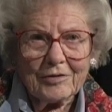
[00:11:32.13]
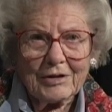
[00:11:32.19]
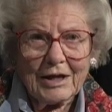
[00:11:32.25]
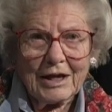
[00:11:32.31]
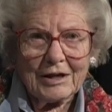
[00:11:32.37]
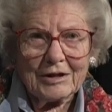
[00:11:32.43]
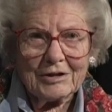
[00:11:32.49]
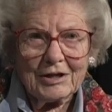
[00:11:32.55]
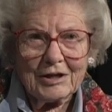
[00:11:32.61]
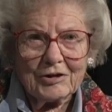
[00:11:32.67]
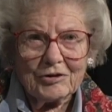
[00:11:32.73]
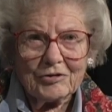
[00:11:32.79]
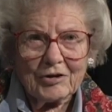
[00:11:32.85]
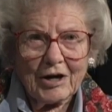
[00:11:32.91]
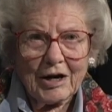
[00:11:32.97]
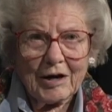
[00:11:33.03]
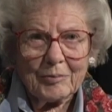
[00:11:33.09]
antique
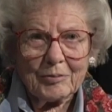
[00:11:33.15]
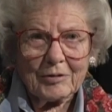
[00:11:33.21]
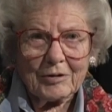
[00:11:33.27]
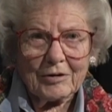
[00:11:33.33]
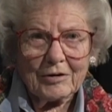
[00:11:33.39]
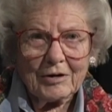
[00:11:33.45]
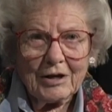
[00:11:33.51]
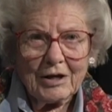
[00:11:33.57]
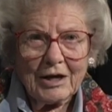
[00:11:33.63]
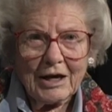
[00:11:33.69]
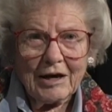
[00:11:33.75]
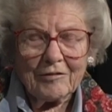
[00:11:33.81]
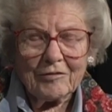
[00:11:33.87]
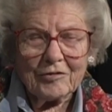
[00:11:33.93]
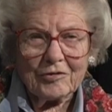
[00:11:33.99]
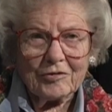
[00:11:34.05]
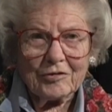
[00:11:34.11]
shop or
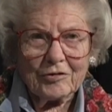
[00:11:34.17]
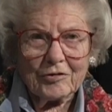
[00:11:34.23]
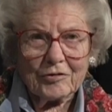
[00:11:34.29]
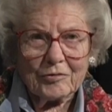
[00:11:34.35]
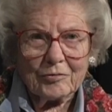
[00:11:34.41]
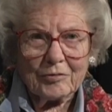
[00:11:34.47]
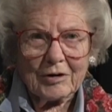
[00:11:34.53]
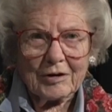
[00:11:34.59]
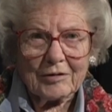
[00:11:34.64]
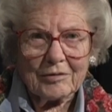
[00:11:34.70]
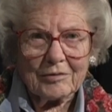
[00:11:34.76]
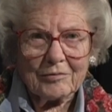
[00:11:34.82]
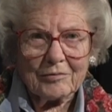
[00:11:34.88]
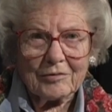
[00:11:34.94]
heavens knows what